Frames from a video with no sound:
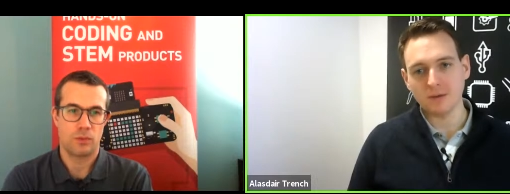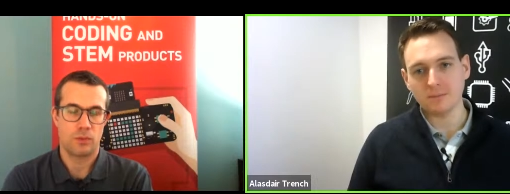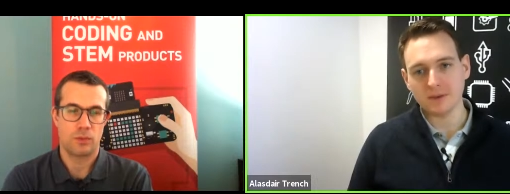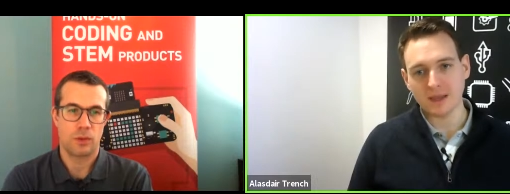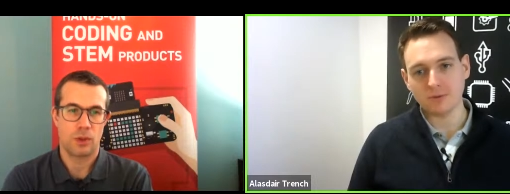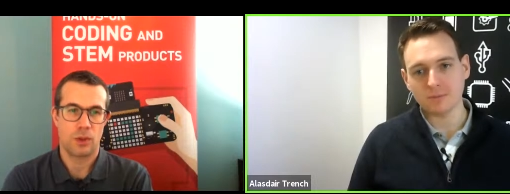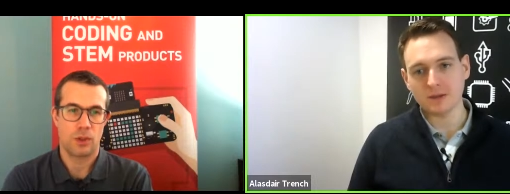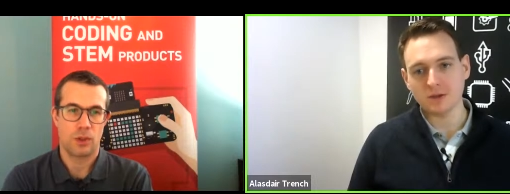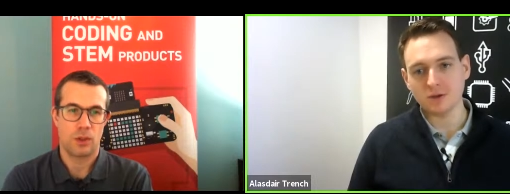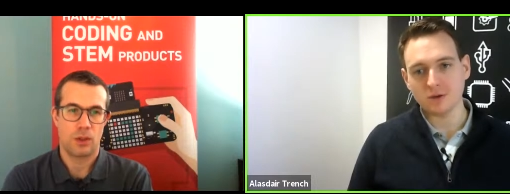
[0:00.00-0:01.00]
Speaker 1: um, but that would
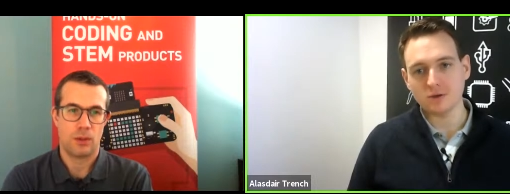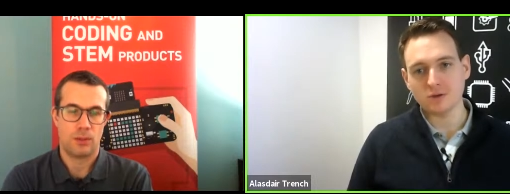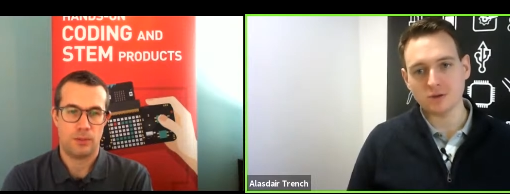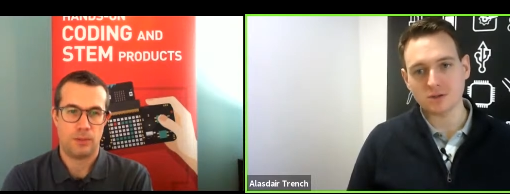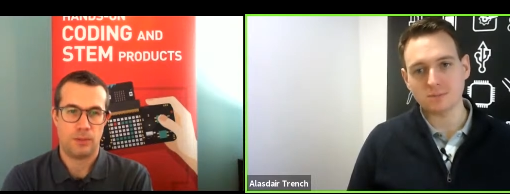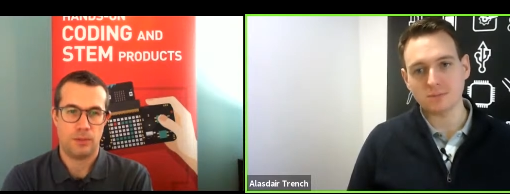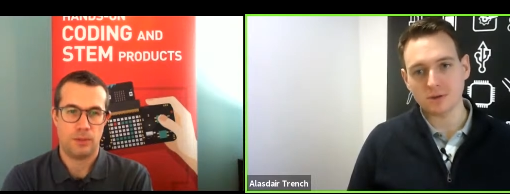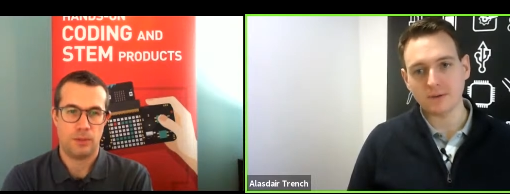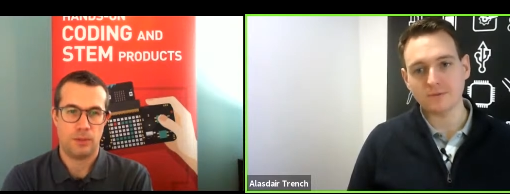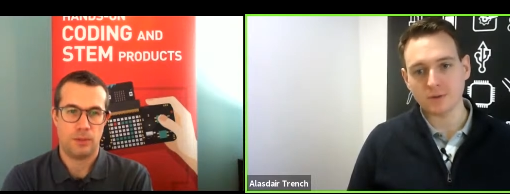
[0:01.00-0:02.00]
mean that you could use them
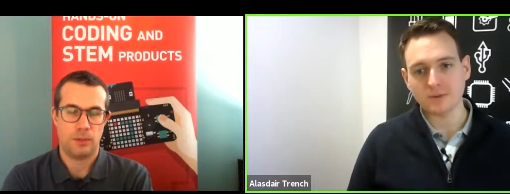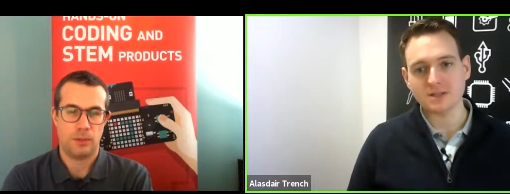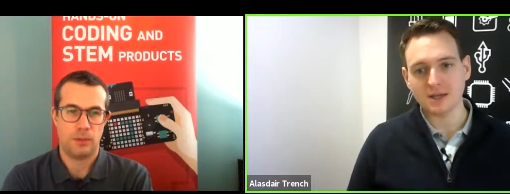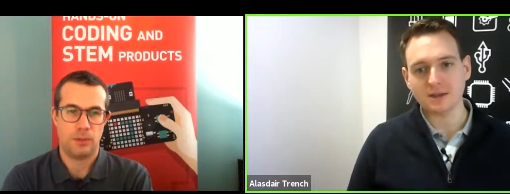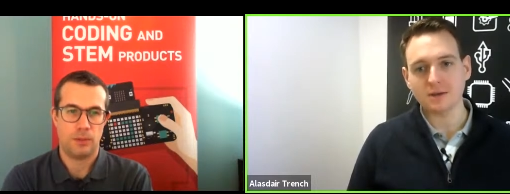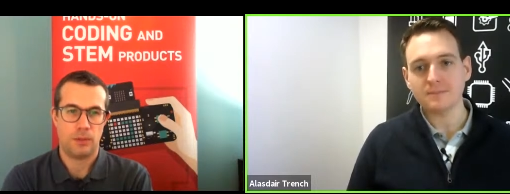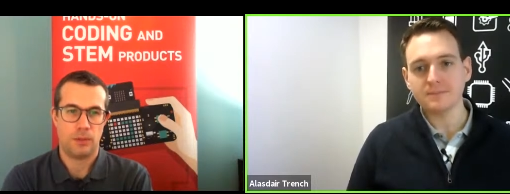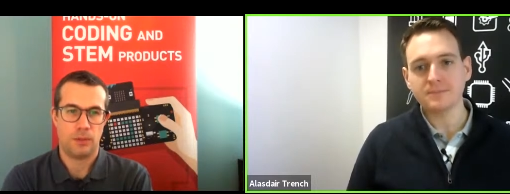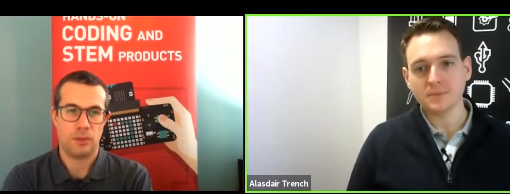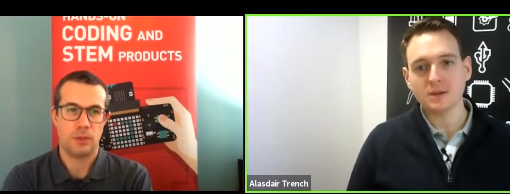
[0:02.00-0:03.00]
comfortably together.
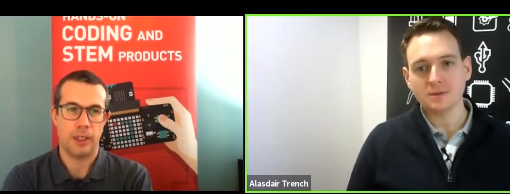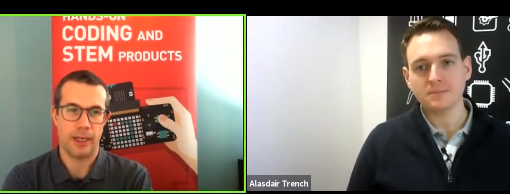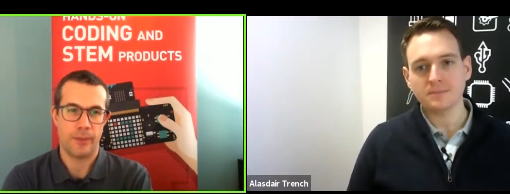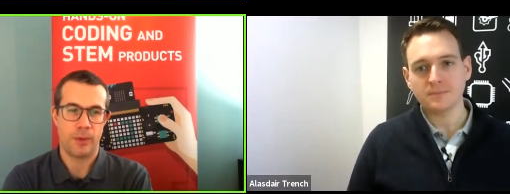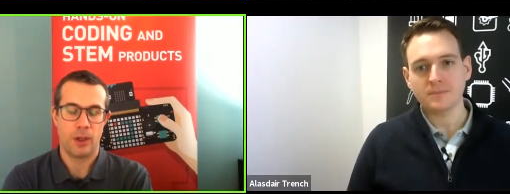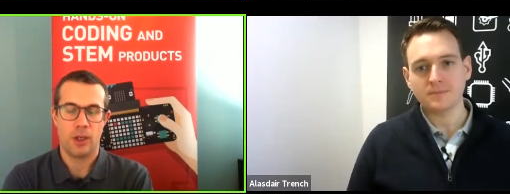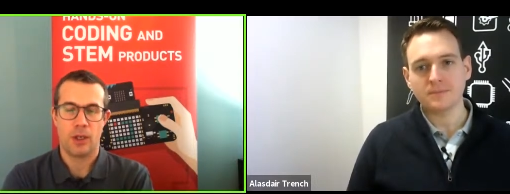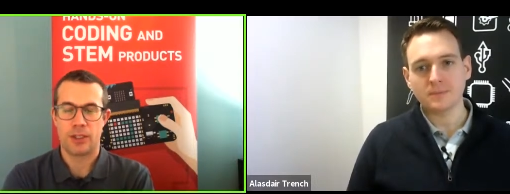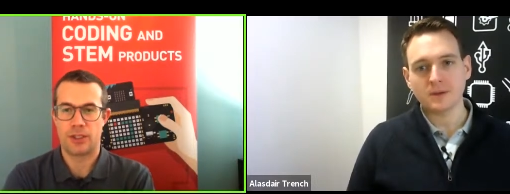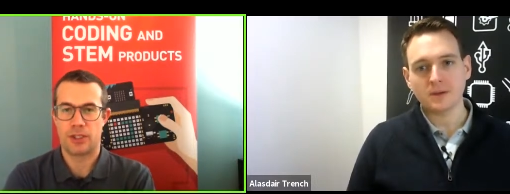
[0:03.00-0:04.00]
Speaker 2: Yeah.
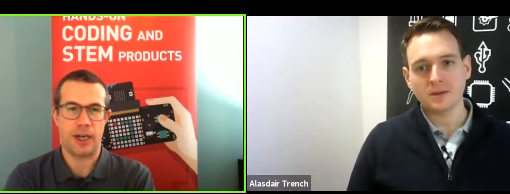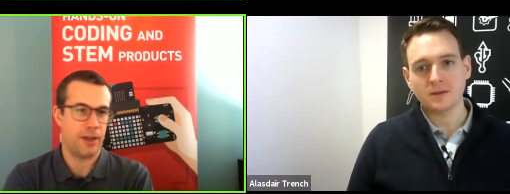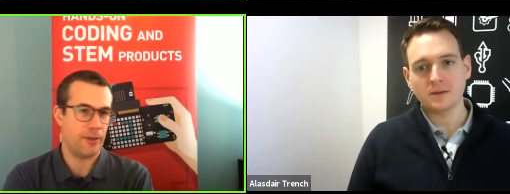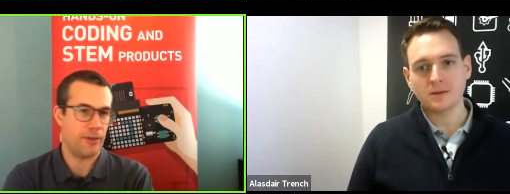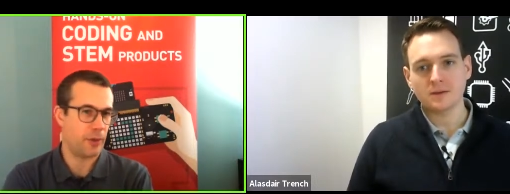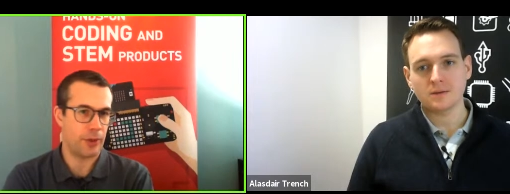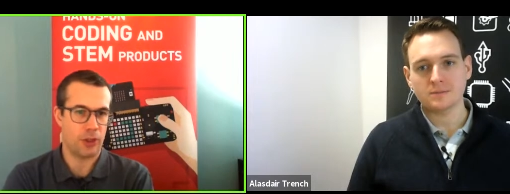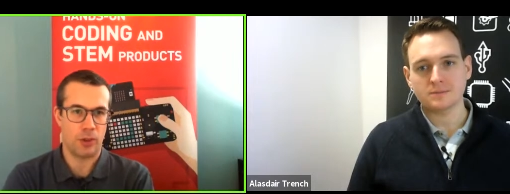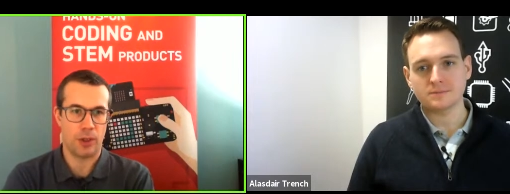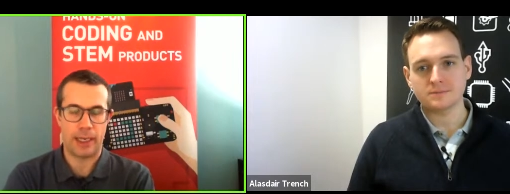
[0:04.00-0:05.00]
This is the kind of thing we
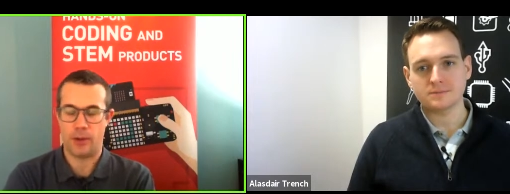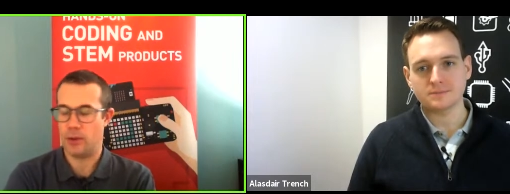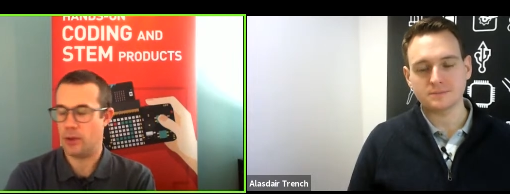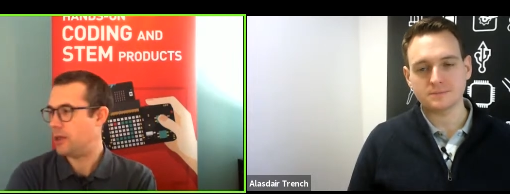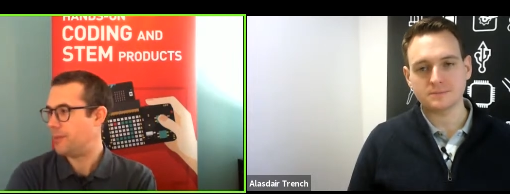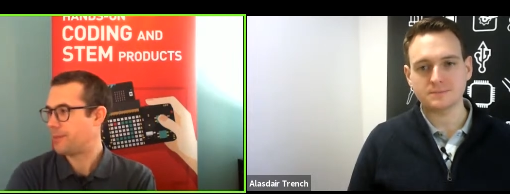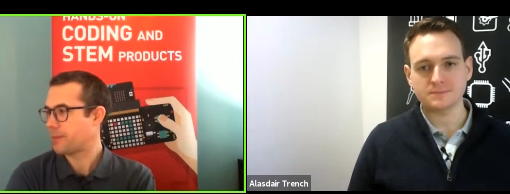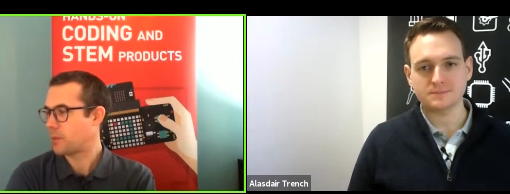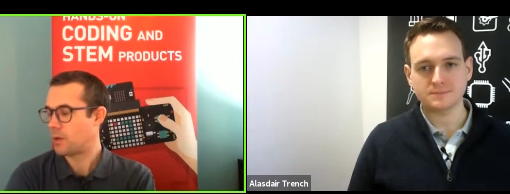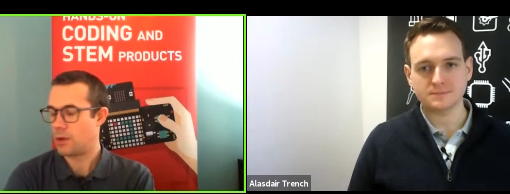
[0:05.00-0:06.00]
do on our um,
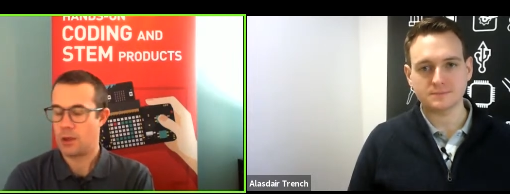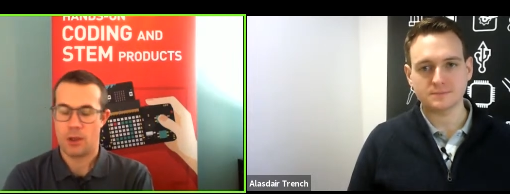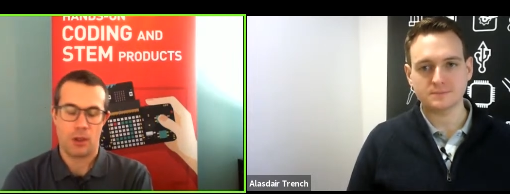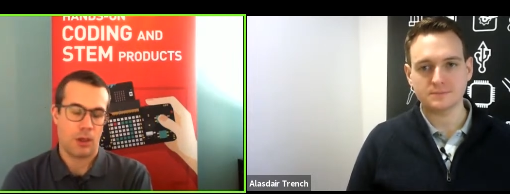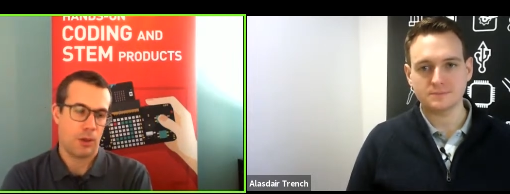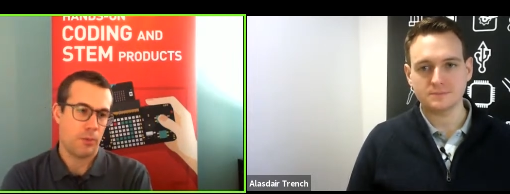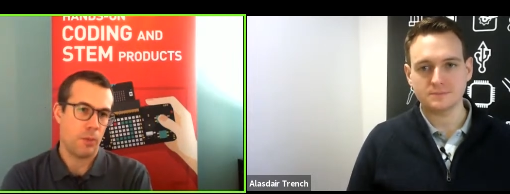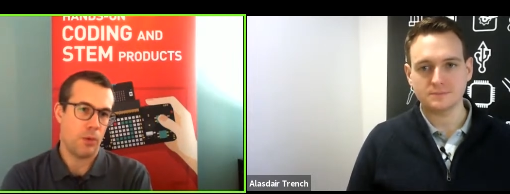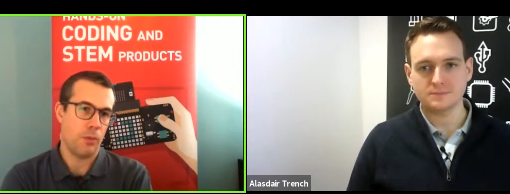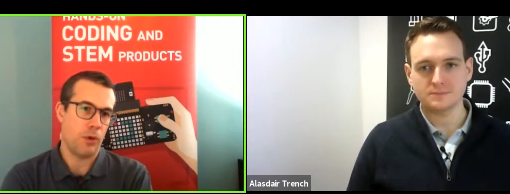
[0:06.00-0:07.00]

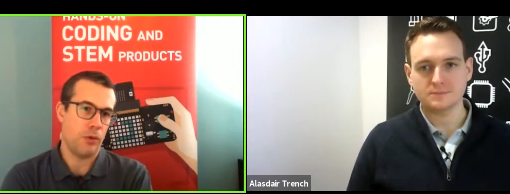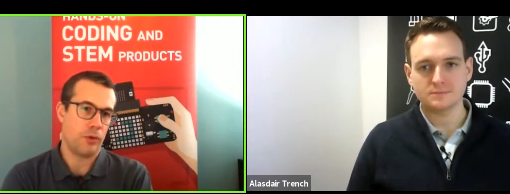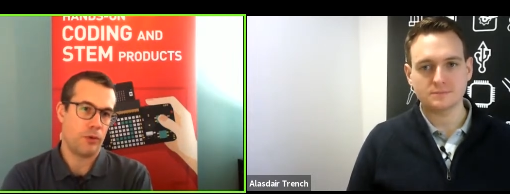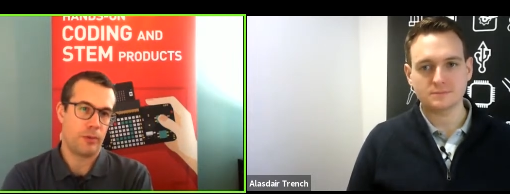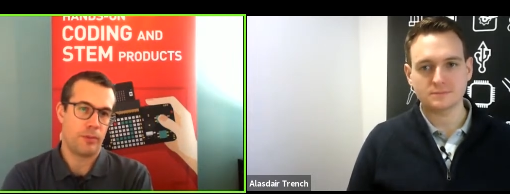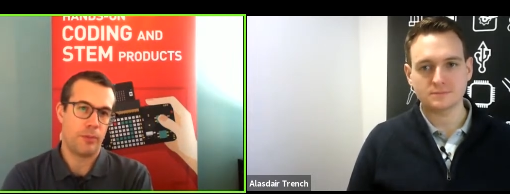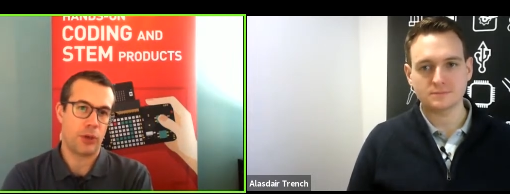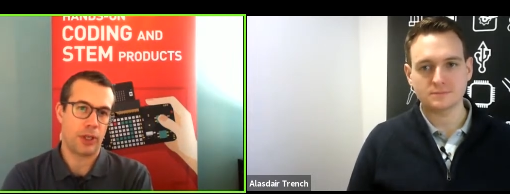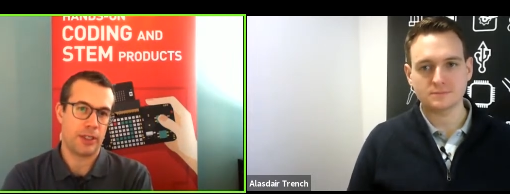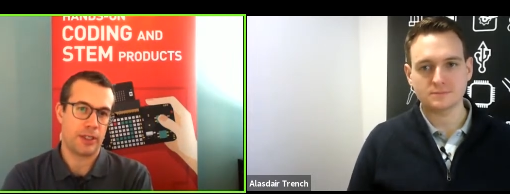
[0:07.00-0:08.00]
move
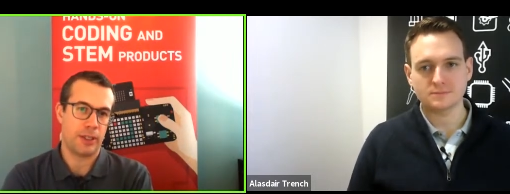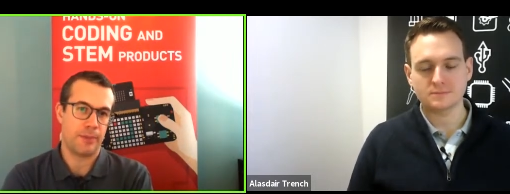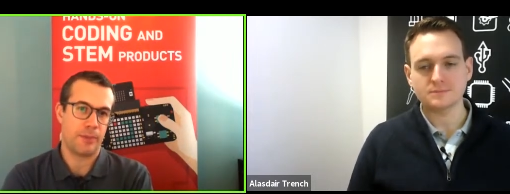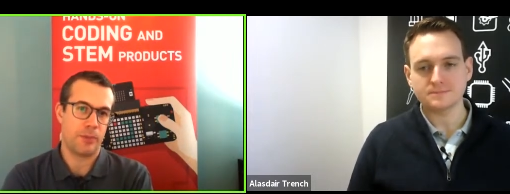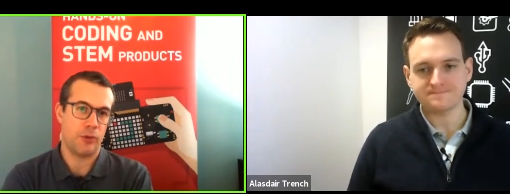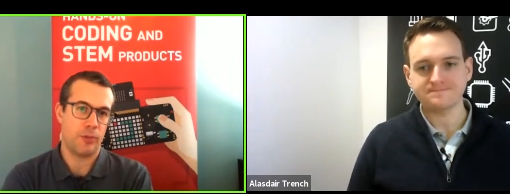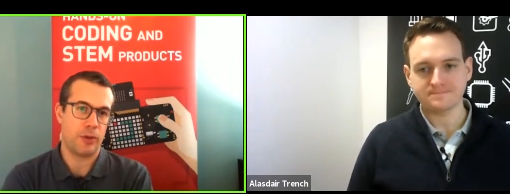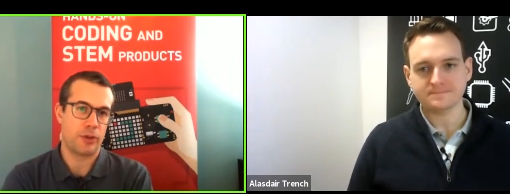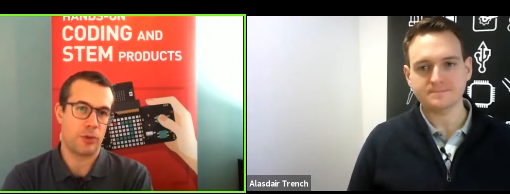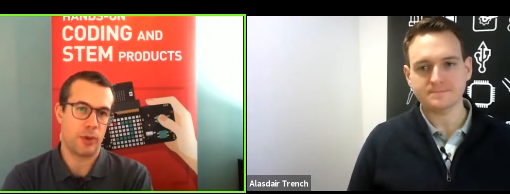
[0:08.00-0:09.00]
buggy, isn't it? Move motor